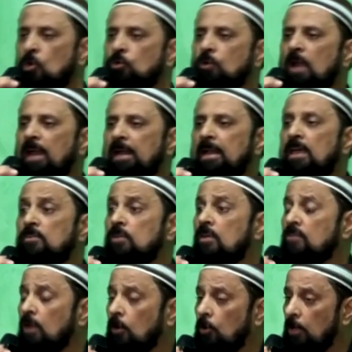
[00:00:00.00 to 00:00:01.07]
United
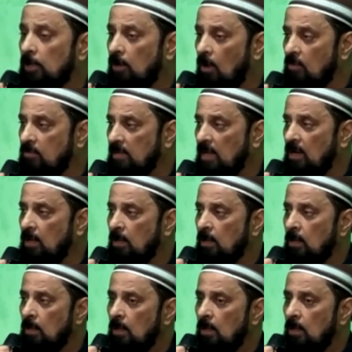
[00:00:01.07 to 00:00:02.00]
Nations Security Council